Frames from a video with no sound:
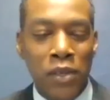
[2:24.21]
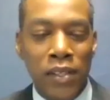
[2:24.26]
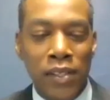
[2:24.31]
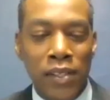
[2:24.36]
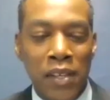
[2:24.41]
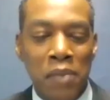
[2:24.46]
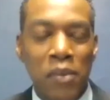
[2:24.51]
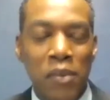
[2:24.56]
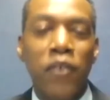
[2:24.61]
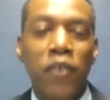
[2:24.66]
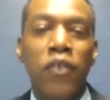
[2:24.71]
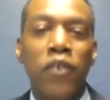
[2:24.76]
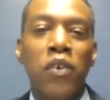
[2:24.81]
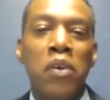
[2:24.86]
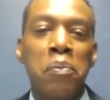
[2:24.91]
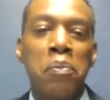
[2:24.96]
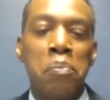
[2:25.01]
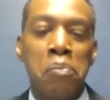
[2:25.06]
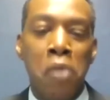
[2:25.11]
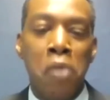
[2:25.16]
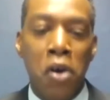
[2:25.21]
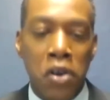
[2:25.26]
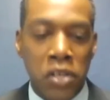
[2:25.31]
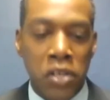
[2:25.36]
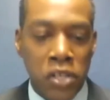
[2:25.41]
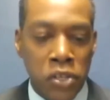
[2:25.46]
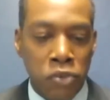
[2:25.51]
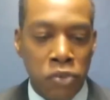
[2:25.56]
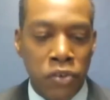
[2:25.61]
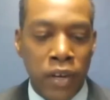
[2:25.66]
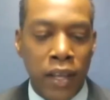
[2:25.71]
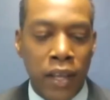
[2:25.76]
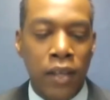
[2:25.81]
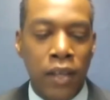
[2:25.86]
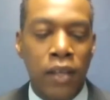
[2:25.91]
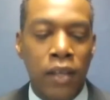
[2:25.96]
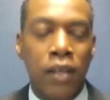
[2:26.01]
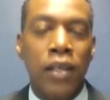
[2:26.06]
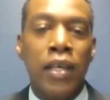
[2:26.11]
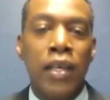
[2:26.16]
in terms of
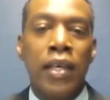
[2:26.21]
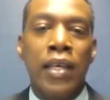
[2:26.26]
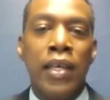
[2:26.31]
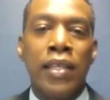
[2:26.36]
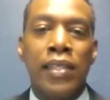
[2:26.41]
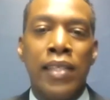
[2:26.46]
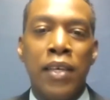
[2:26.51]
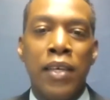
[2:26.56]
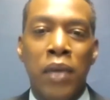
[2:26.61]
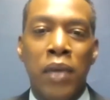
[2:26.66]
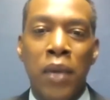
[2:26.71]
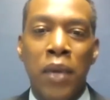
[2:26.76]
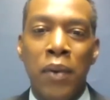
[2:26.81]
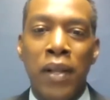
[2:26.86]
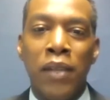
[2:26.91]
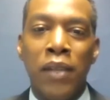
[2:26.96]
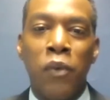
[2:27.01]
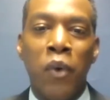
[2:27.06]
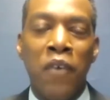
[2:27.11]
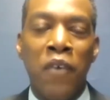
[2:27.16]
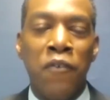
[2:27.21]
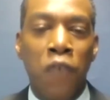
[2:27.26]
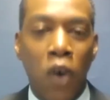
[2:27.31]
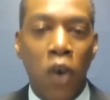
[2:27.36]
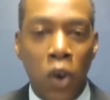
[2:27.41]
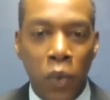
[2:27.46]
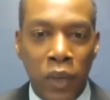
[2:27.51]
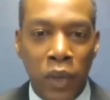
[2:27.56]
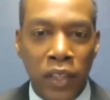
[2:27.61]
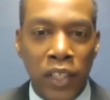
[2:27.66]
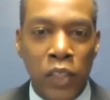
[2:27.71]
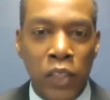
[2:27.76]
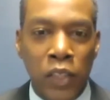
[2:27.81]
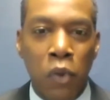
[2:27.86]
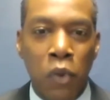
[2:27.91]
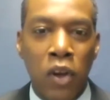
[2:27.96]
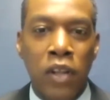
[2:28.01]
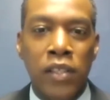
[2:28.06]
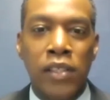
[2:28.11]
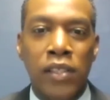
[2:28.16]
monitoring, saying, okay, well, we're following this
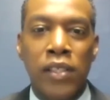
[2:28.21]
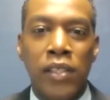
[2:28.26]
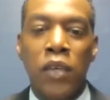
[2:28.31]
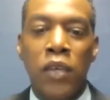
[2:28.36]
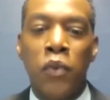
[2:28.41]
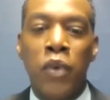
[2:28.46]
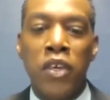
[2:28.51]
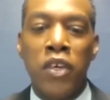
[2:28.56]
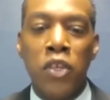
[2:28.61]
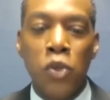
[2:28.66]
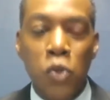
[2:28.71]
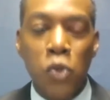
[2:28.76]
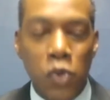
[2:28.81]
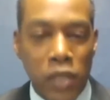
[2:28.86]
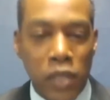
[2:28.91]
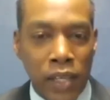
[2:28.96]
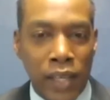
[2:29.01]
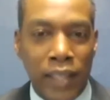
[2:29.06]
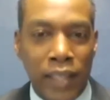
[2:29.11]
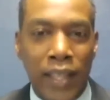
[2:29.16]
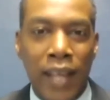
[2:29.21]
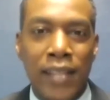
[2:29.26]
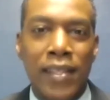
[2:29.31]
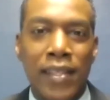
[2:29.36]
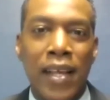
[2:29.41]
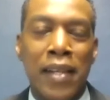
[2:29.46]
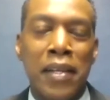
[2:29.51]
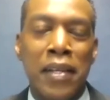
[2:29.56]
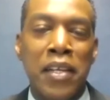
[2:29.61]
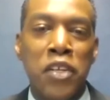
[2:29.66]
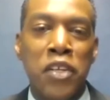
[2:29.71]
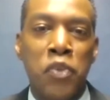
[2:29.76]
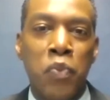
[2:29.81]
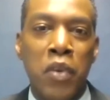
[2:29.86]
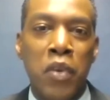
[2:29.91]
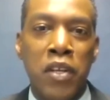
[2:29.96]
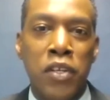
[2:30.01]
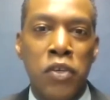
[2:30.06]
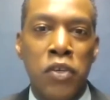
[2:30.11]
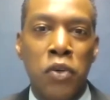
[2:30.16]
policy, we're using it at that
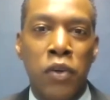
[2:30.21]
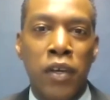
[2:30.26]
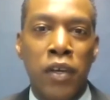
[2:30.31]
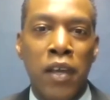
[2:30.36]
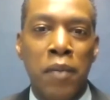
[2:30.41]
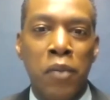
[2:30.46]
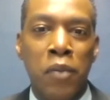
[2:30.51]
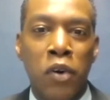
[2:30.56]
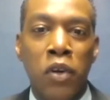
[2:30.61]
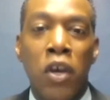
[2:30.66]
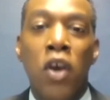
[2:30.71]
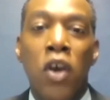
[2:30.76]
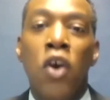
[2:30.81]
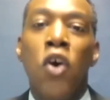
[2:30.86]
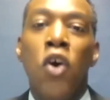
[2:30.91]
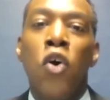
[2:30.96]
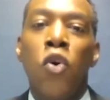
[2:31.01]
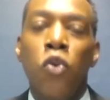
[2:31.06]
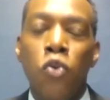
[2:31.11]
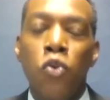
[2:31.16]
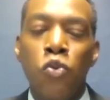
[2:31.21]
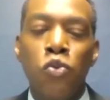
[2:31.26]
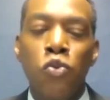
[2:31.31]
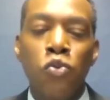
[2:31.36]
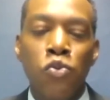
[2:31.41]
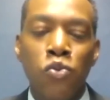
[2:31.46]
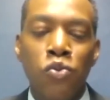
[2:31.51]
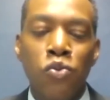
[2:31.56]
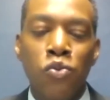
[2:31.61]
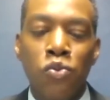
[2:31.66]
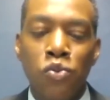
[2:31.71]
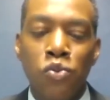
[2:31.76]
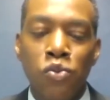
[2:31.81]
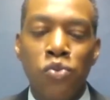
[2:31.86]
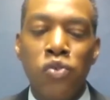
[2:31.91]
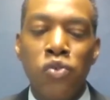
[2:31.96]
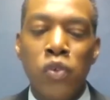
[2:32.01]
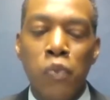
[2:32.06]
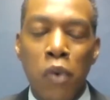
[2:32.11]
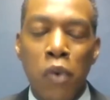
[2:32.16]
linchpin you're talking about,
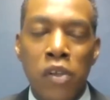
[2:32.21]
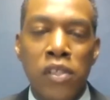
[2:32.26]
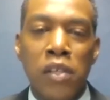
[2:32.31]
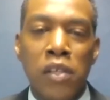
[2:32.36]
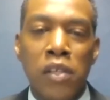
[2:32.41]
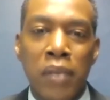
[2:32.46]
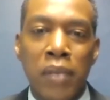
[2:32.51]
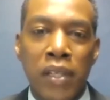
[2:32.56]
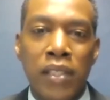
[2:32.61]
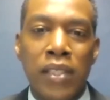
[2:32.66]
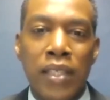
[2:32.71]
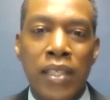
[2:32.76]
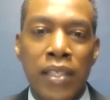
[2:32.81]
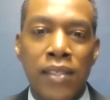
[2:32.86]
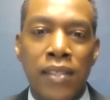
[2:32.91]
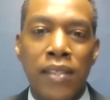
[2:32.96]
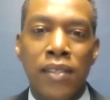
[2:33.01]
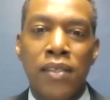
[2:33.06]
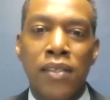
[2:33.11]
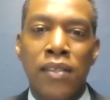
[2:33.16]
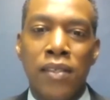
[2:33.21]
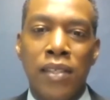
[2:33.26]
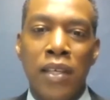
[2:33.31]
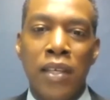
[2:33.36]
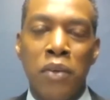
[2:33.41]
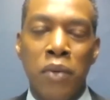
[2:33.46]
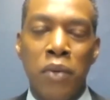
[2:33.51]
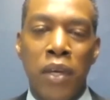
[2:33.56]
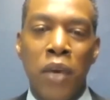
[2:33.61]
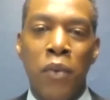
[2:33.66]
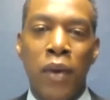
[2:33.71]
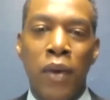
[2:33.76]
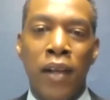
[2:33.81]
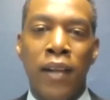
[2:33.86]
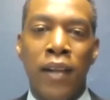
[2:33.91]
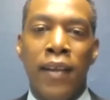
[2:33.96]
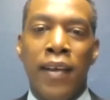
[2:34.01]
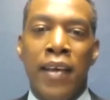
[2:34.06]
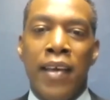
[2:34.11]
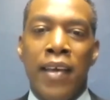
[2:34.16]
whose responsibility is it to say, okay,
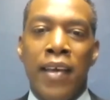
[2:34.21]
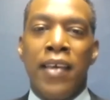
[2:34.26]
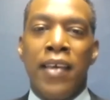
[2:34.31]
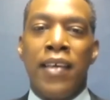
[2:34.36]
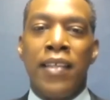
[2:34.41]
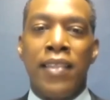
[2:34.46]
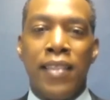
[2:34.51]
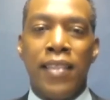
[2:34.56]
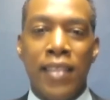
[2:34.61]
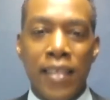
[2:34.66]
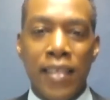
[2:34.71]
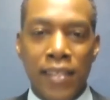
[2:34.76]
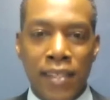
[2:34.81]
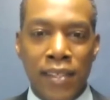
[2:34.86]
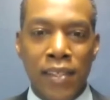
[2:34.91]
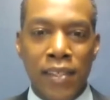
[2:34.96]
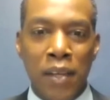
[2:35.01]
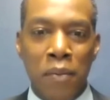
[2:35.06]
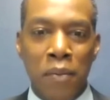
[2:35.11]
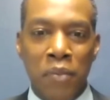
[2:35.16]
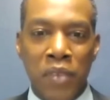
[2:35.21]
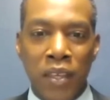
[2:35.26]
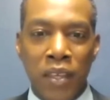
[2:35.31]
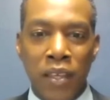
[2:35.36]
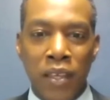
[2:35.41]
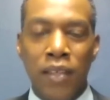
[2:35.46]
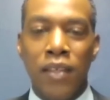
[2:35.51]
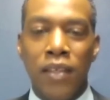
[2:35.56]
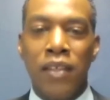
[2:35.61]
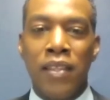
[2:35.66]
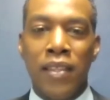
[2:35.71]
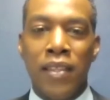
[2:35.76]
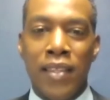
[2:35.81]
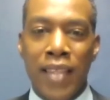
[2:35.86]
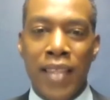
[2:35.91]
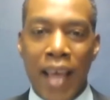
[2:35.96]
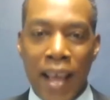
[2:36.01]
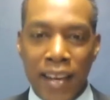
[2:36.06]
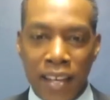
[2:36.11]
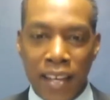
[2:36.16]
well, this is something
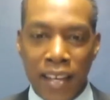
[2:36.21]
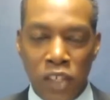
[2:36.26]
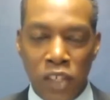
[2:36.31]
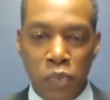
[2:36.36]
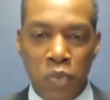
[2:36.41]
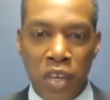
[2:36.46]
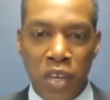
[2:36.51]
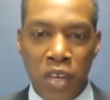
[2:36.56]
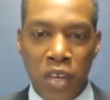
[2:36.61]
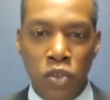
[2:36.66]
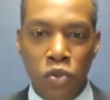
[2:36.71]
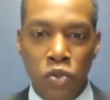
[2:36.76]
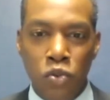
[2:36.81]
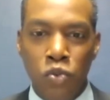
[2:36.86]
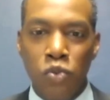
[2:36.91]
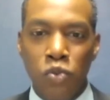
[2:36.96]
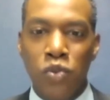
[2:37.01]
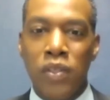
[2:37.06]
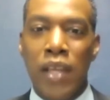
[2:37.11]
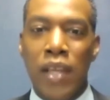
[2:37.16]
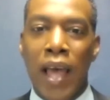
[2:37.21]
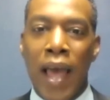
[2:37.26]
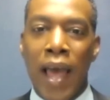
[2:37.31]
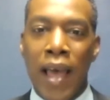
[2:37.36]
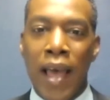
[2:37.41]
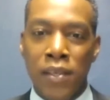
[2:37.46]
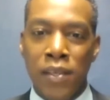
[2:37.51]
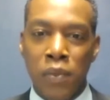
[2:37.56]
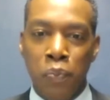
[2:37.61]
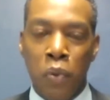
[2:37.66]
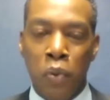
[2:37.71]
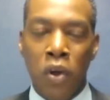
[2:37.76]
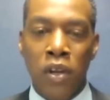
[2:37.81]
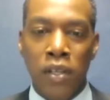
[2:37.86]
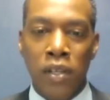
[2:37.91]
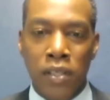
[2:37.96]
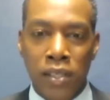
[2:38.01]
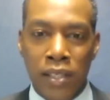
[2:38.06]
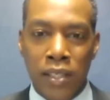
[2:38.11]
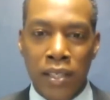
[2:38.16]
that is being used as
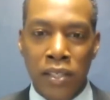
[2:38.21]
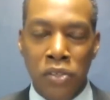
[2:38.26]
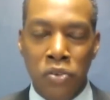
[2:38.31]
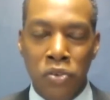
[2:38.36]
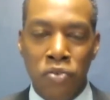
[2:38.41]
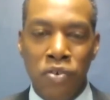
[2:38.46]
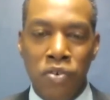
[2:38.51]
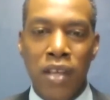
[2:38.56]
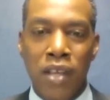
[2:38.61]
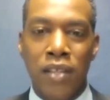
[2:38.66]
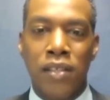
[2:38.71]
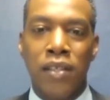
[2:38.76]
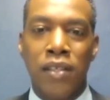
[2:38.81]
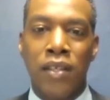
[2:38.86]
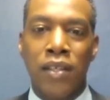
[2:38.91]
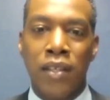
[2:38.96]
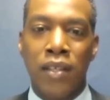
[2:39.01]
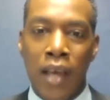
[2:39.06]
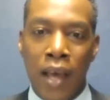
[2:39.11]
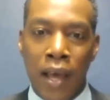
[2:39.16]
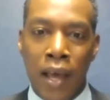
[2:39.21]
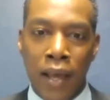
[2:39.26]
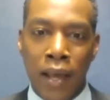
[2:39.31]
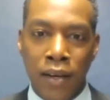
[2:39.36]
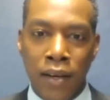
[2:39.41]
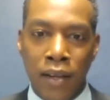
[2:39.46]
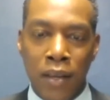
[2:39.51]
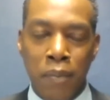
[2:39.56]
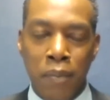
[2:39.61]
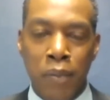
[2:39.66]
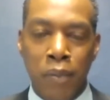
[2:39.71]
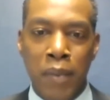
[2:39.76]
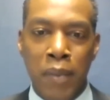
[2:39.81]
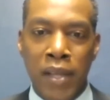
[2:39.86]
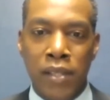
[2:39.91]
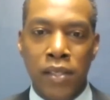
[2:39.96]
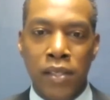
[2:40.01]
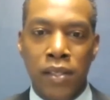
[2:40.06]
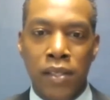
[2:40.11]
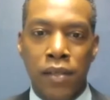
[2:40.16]
policy is created and
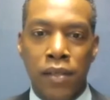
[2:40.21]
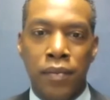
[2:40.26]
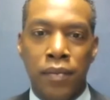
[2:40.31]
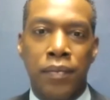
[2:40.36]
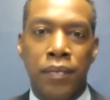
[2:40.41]
implemented?